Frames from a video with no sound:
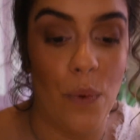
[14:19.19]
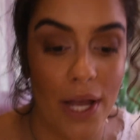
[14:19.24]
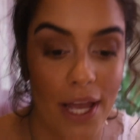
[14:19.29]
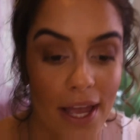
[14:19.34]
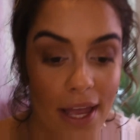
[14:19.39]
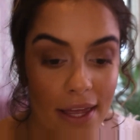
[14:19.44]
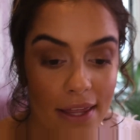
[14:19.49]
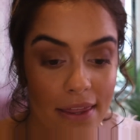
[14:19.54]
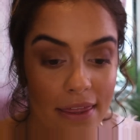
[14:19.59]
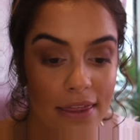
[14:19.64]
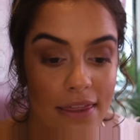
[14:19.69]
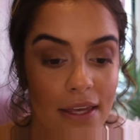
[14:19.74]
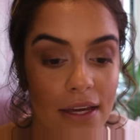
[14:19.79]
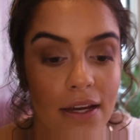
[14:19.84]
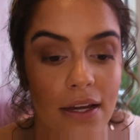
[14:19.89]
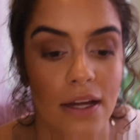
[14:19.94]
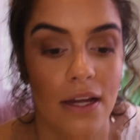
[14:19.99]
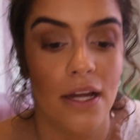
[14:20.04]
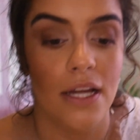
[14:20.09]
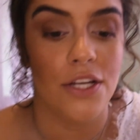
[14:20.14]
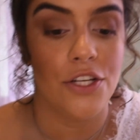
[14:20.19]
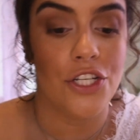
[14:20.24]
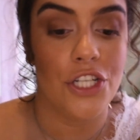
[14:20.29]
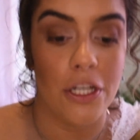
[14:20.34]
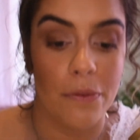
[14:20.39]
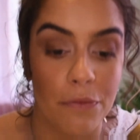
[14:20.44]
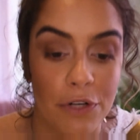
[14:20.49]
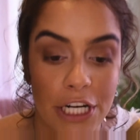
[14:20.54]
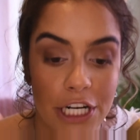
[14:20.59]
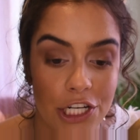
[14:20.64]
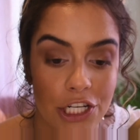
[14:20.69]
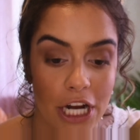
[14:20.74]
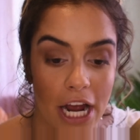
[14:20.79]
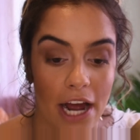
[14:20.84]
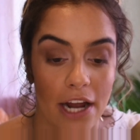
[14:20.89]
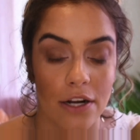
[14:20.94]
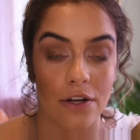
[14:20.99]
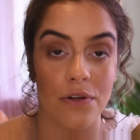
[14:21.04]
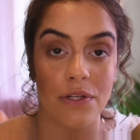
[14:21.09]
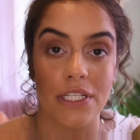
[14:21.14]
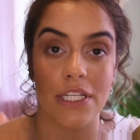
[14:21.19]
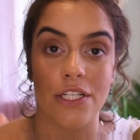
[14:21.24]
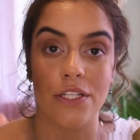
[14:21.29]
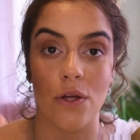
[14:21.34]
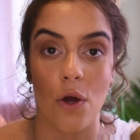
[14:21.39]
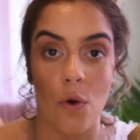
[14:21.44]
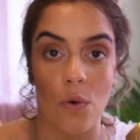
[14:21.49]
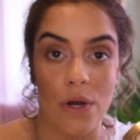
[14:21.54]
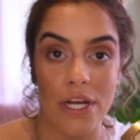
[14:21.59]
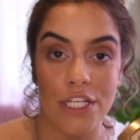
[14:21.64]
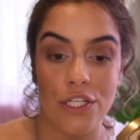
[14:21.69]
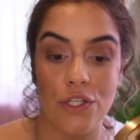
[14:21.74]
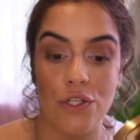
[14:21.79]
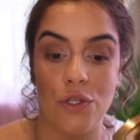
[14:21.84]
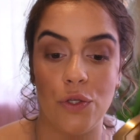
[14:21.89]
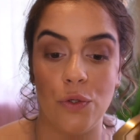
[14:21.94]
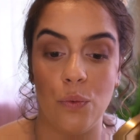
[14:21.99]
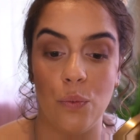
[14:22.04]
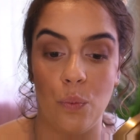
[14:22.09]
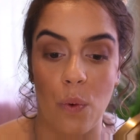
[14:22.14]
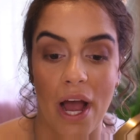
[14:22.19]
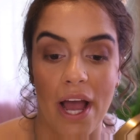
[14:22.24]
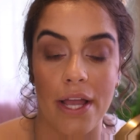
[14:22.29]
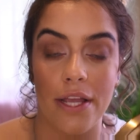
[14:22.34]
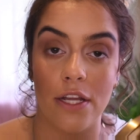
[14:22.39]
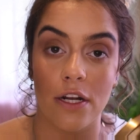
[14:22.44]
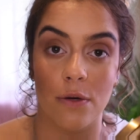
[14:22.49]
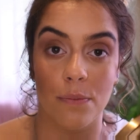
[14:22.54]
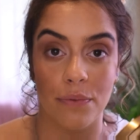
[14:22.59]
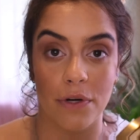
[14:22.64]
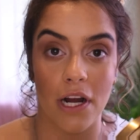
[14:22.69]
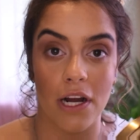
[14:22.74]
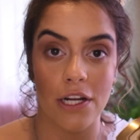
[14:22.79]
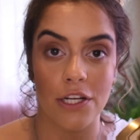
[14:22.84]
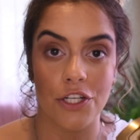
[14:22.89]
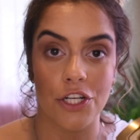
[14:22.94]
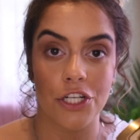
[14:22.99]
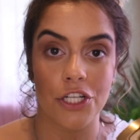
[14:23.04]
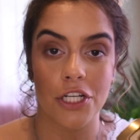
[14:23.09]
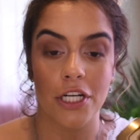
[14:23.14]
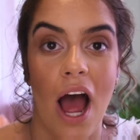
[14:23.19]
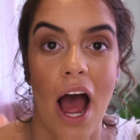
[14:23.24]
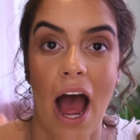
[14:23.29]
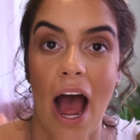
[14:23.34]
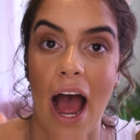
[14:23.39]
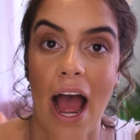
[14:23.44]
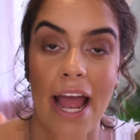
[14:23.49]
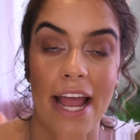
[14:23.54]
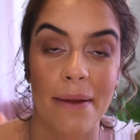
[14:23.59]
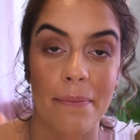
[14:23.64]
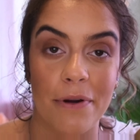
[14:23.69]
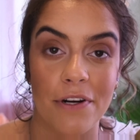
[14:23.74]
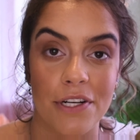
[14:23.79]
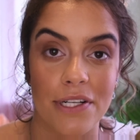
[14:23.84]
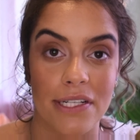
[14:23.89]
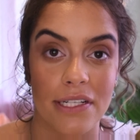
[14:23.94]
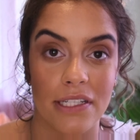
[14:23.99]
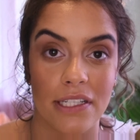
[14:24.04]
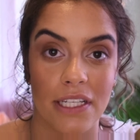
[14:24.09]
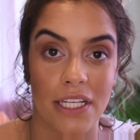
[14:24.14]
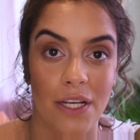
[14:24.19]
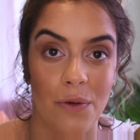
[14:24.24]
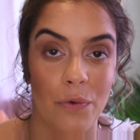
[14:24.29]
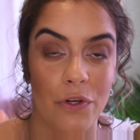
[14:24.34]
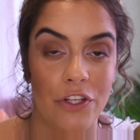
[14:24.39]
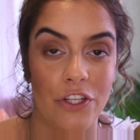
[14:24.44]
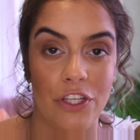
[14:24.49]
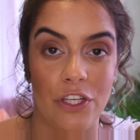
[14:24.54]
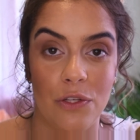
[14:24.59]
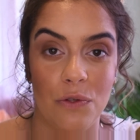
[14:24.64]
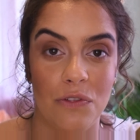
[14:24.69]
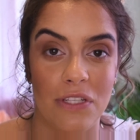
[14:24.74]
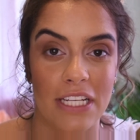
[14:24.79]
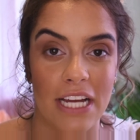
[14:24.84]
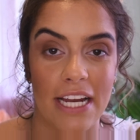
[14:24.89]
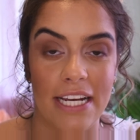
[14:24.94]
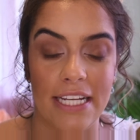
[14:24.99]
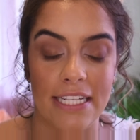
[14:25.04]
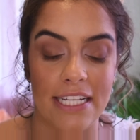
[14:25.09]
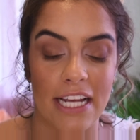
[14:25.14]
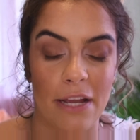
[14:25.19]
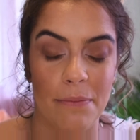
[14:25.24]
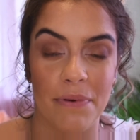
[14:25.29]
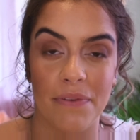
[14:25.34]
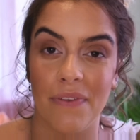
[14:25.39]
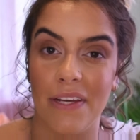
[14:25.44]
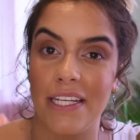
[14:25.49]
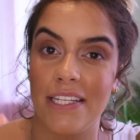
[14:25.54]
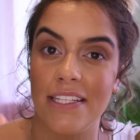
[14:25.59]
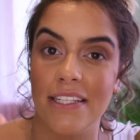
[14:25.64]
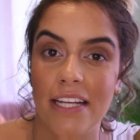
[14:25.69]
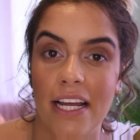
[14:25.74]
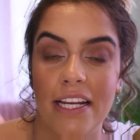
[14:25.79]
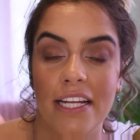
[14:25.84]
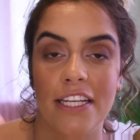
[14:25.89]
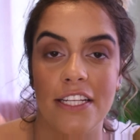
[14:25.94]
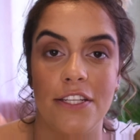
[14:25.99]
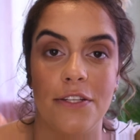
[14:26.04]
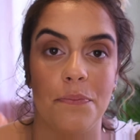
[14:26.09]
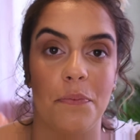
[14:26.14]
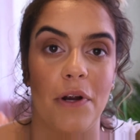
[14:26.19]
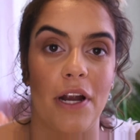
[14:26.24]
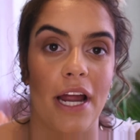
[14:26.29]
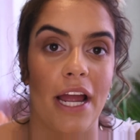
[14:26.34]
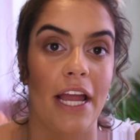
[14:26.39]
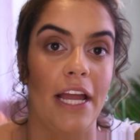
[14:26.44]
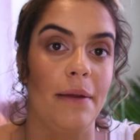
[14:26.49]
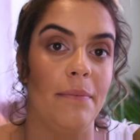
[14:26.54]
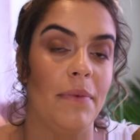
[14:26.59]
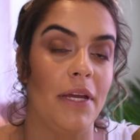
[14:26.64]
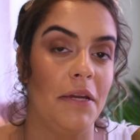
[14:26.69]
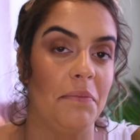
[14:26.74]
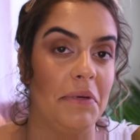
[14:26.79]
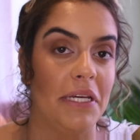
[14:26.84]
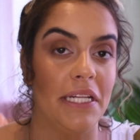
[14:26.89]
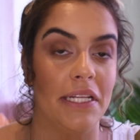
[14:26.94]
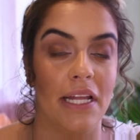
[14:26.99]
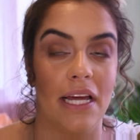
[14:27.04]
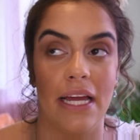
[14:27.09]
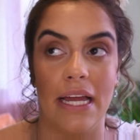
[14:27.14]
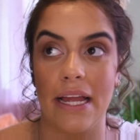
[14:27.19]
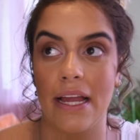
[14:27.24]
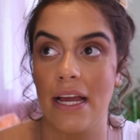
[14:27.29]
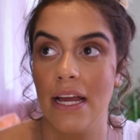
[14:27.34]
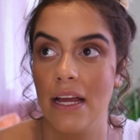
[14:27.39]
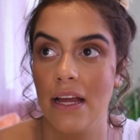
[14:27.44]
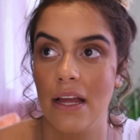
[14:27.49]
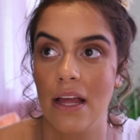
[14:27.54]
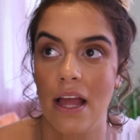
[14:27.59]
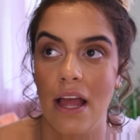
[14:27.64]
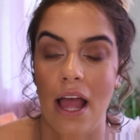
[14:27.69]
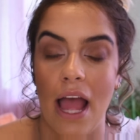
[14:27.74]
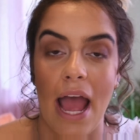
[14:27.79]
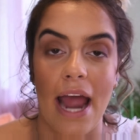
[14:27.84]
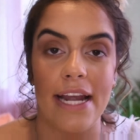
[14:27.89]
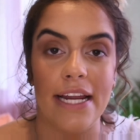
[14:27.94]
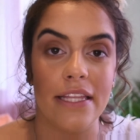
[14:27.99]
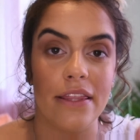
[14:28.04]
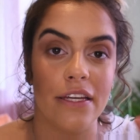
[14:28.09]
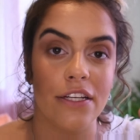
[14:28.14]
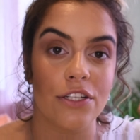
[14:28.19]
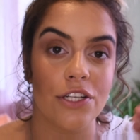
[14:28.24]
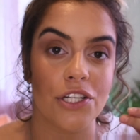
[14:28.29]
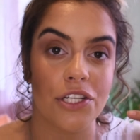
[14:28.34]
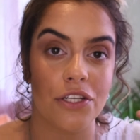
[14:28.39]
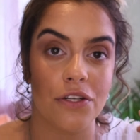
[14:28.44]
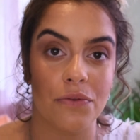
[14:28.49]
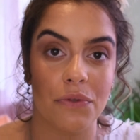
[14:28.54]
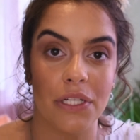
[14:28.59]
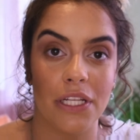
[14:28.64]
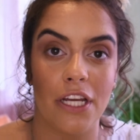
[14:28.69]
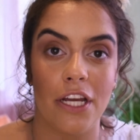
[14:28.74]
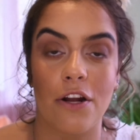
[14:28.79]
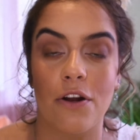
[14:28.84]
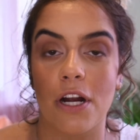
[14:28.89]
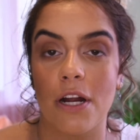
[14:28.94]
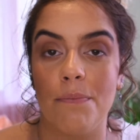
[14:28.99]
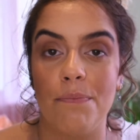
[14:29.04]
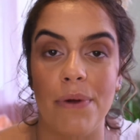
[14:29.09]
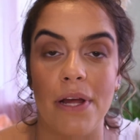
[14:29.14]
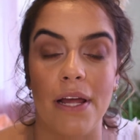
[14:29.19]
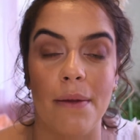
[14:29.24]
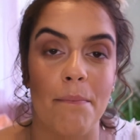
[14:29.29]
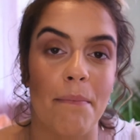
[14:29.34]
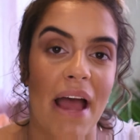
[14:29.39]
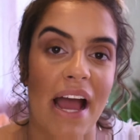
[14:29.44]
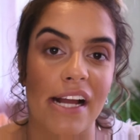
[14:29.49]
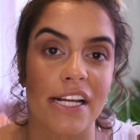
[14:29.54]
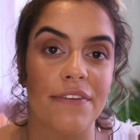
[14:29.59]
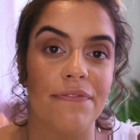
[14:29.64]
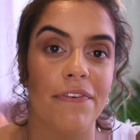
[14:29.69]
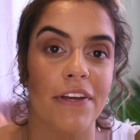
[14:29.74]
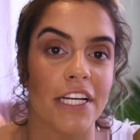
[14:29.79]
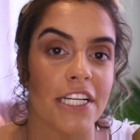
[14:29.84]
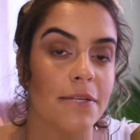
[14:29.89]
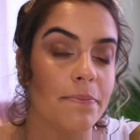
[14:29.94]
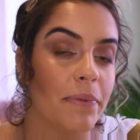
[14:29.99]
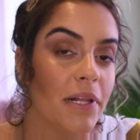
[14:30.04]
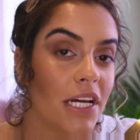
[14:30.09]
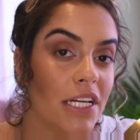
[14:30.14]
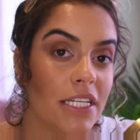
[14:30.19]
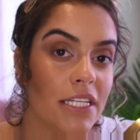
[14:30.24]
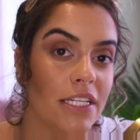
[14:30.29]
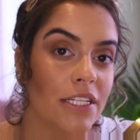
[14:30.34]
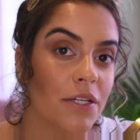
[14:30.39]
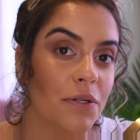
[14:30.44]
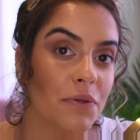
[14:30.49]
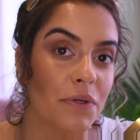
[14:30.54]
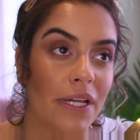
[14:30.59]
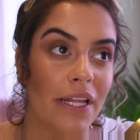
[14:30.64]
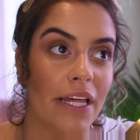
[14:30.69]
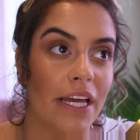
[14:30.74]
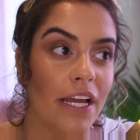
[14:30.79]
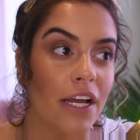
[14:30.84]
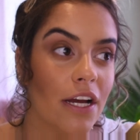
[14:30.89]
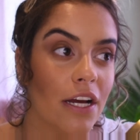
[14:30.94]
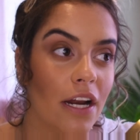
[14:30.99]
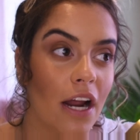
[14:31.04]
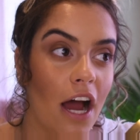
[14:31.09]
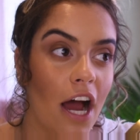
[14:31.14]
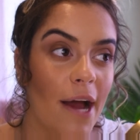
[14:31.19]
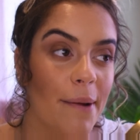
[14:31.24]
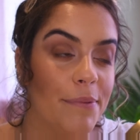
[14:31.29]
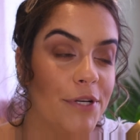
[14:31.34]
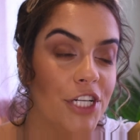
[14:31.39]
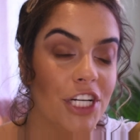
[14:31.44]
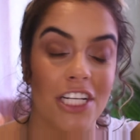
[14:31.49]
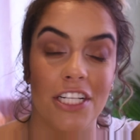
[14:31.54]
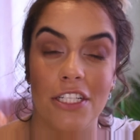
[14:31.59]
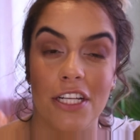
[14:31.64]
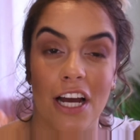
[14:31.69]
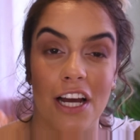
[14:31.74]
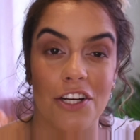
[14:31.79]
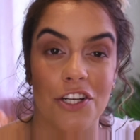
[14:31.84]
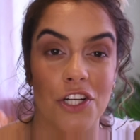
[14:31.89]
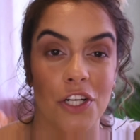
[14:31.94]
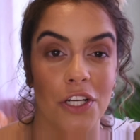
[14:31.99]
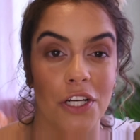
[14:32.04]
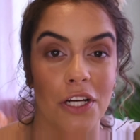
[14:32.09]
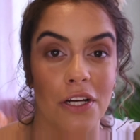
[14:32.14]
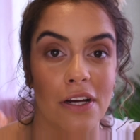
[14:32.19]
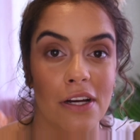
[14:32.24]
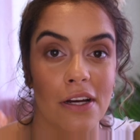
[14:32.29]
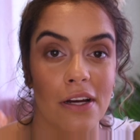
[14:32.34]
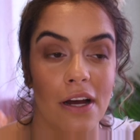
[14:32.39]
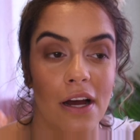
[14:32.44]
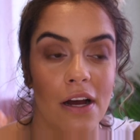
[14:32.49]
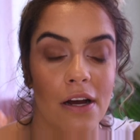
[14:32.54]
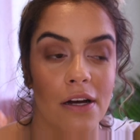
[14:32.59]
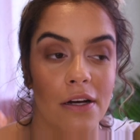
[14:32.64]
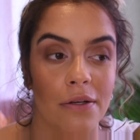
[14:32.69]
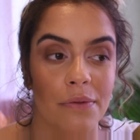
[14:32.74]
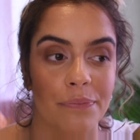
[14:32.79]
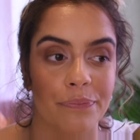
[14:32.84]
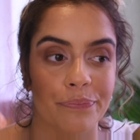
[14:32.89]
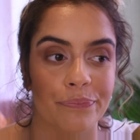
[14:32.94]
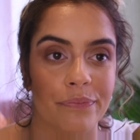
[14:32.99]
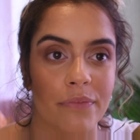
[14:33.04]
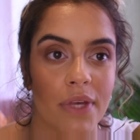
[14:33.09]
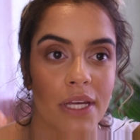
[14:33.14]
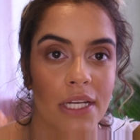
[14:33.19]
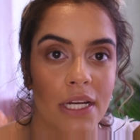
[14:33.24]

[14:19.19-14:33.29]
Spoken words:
with shimmery shadows is always to wet your brush. I personally will use any type of like setting spray, maybe like anything just to really grip it. Max Fix Plus is a really good option. Tatcha